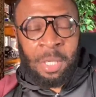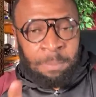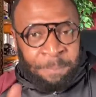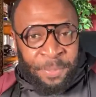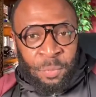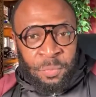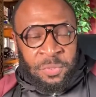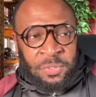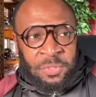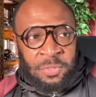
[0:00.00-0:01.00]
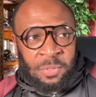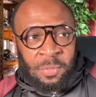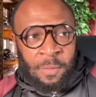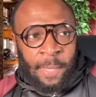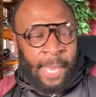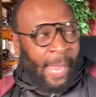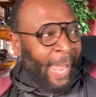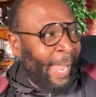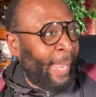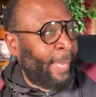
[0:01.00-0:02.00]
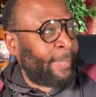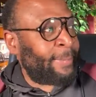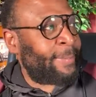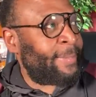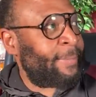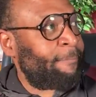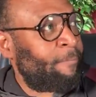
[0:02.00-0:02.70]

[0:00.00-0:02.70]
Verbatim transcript: abuse as